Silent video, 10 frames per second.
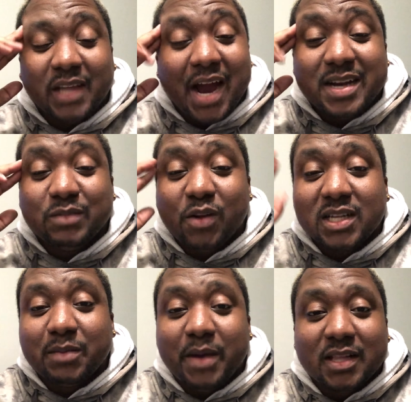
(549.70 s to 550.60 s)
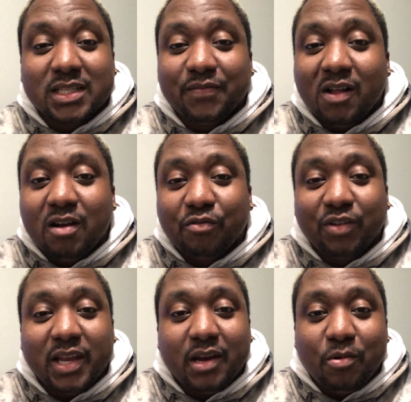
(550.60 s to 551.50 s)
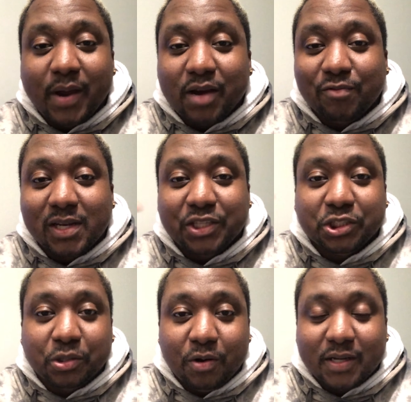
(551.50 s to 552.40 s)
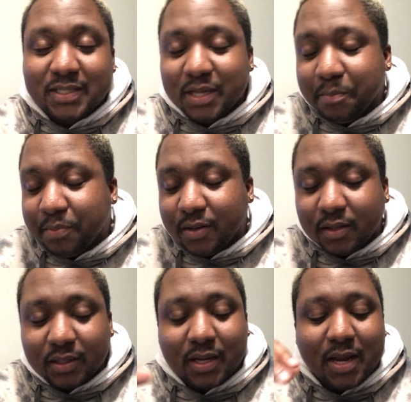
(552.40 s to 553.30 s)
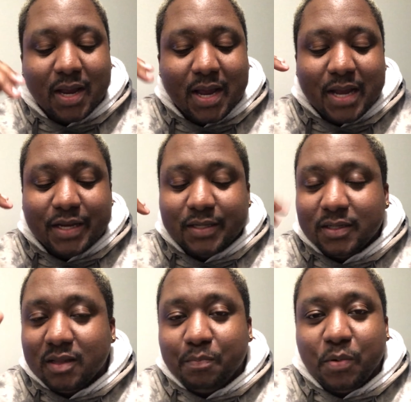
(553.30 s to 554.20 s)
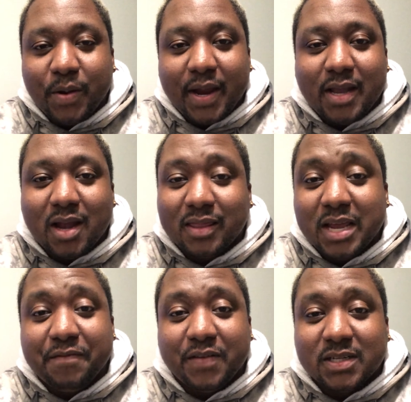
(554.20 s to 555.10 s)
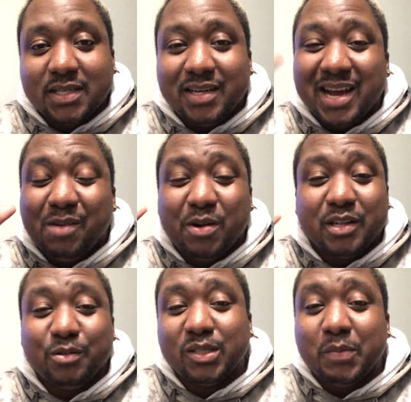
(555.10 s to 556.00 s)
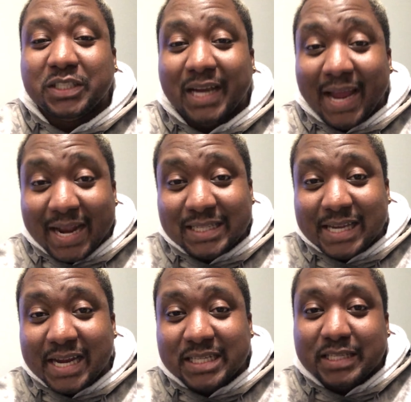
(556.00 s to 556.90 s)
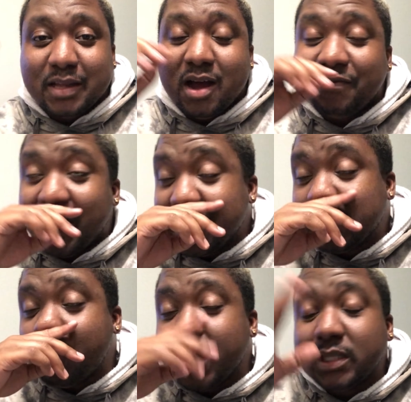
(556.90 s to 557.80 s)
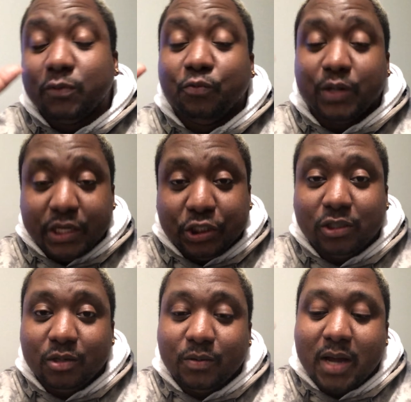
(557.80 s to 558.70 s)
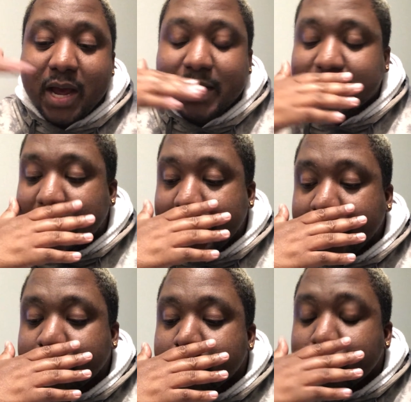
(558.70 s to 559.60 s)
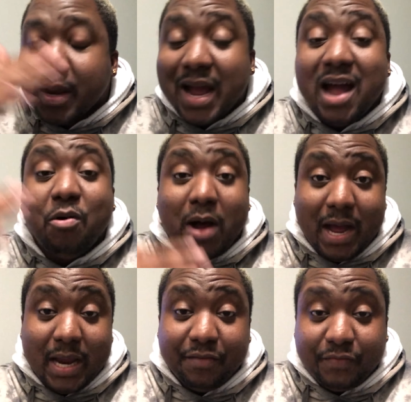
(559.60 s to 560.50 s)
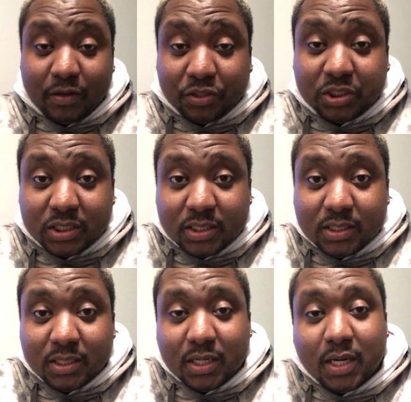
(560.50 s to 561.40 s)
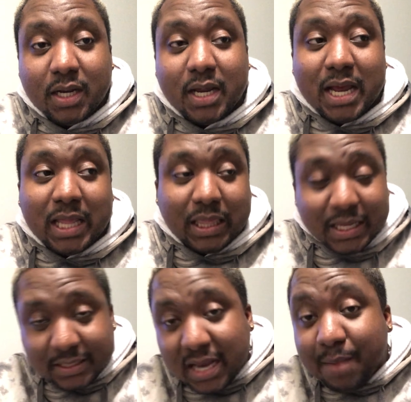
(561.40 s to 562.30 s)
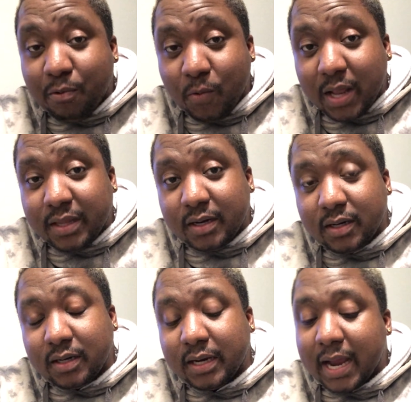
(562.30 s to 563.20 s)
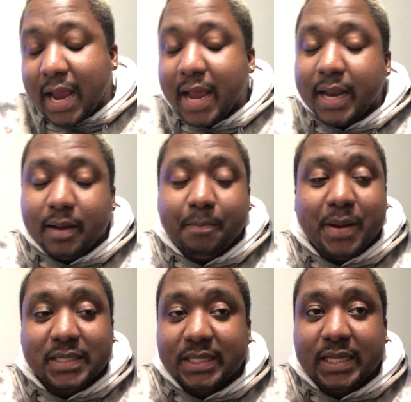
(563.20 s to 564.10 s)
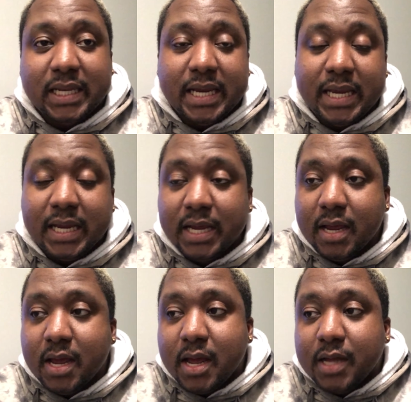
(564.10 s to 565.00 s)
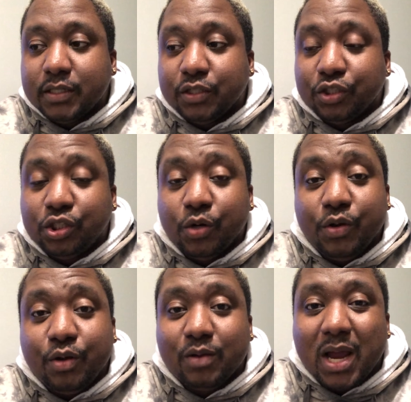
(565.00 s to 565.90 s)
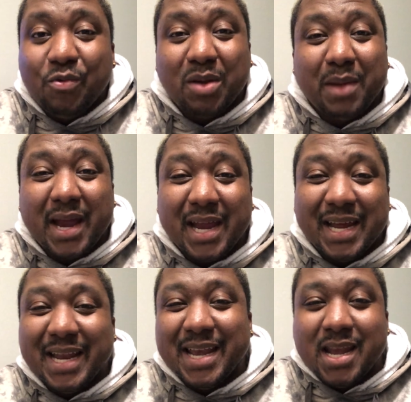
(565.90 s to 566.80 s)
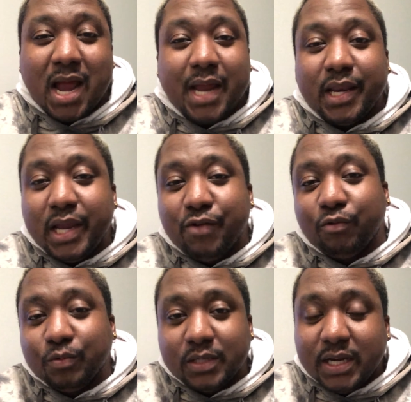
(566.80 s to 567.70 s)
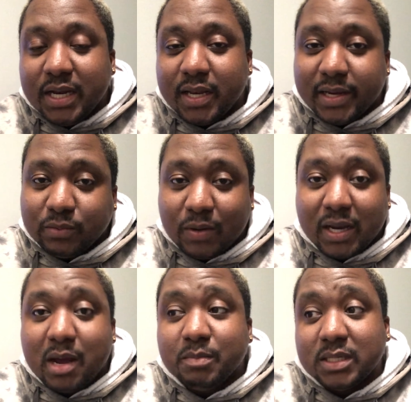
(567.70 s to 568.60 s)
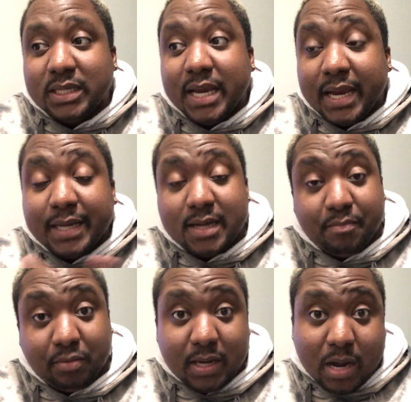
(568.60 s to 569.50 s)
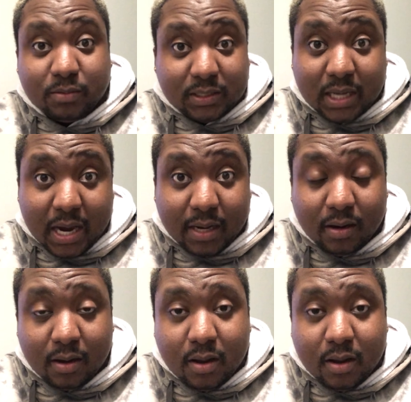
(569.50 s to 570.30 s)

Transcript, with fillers: I just wanted to make this vlog really quick, really short, simple, to the point, nothing fussy. I don't want to do too much editing and stuff. I just wanted to really show you guys like how I function in this type of weather and basically to show you like what my nightly routine is when it comes to taking Temperley outside.